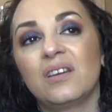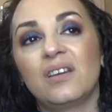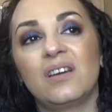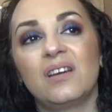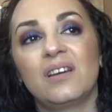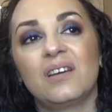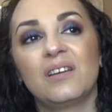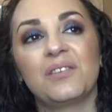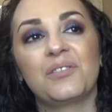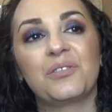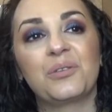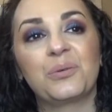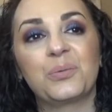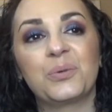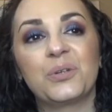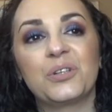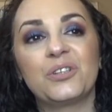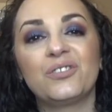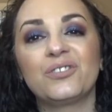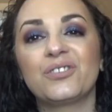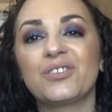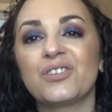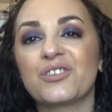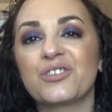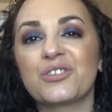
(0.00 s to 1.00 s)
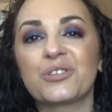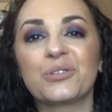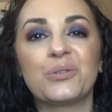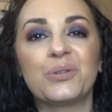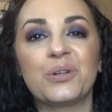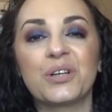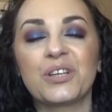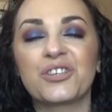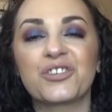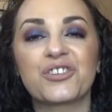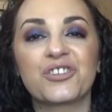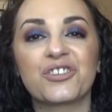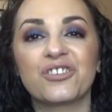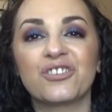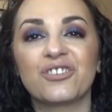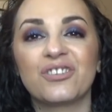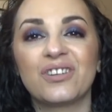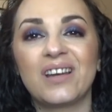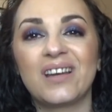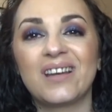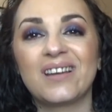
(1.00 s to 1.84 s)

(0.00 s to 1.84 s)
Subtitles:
The world is your oyster,